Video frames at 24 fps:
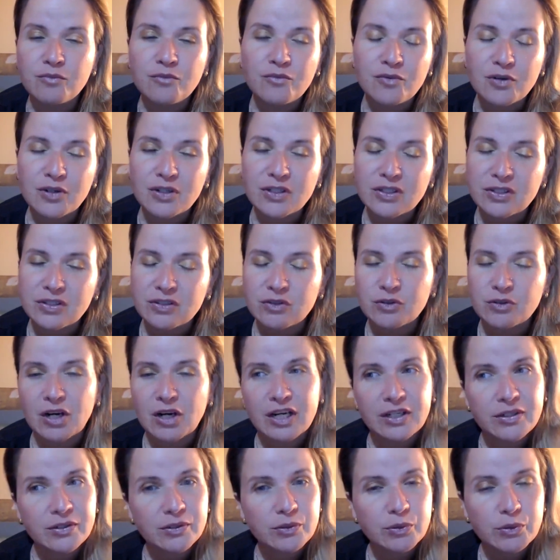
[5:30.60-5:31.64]
first
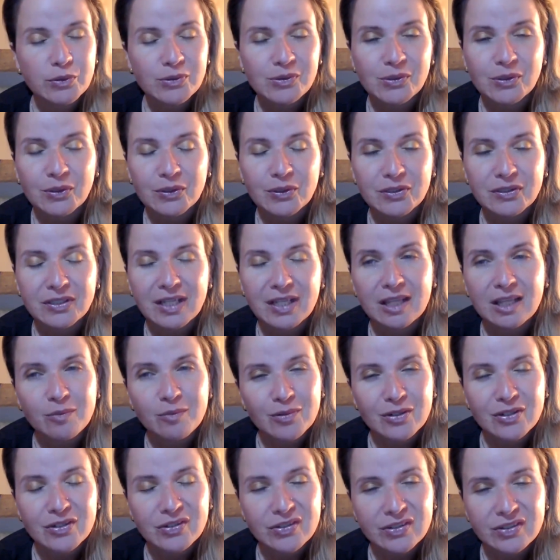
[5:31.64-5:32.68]
try to Google that
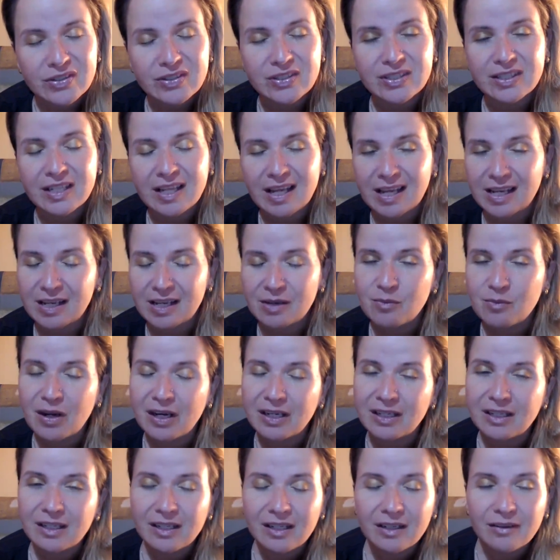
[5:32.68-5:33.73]
person's name,
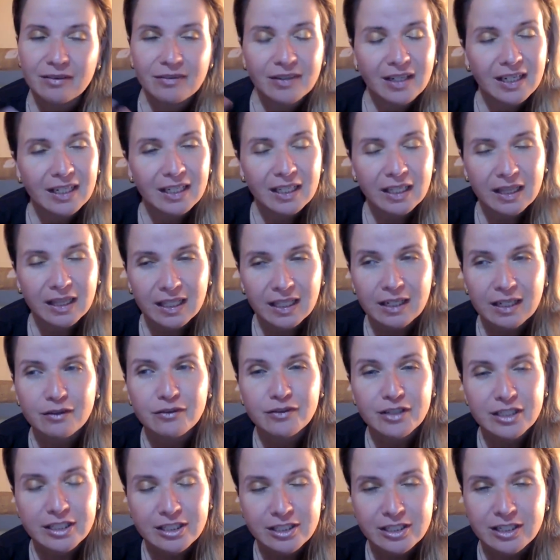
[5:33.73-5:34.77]
and if anything
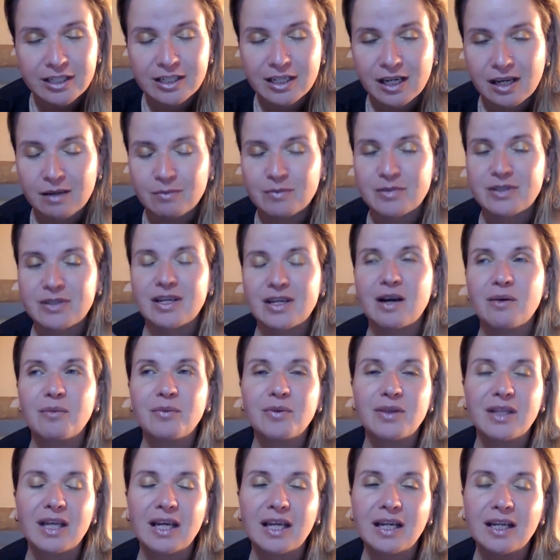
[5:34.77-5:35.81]
fishy comes
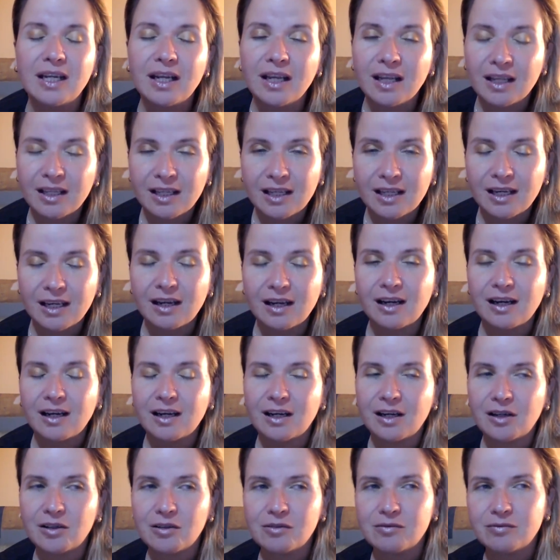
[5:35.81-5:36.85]
up, then
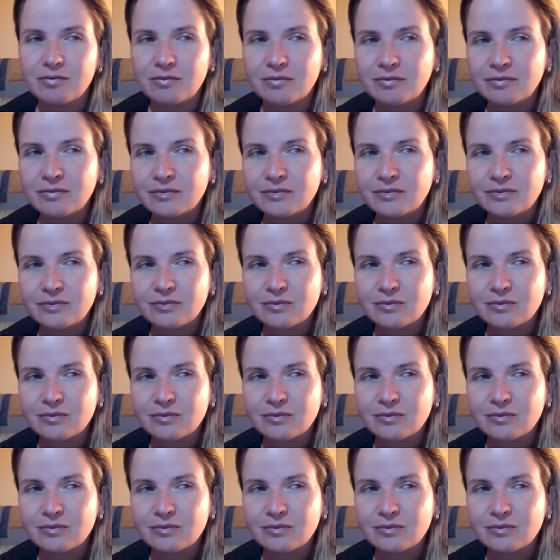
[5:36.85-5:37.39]
um,